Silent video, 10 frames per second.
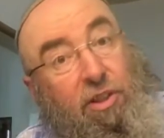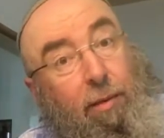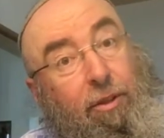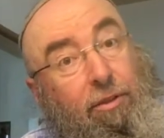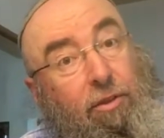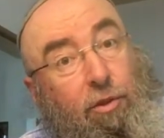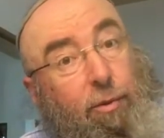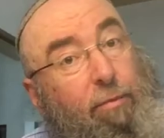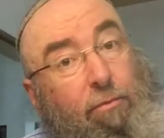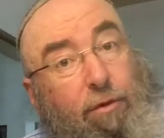salmon
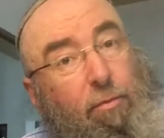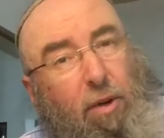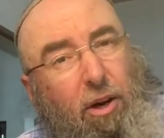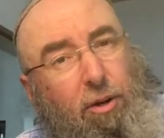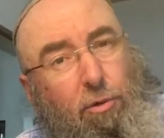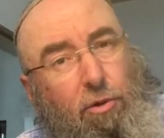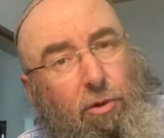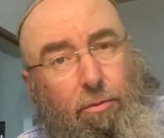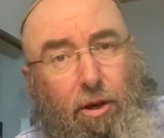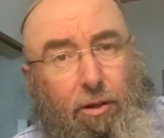swim for
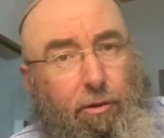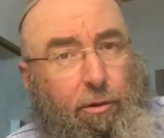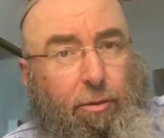miles and miles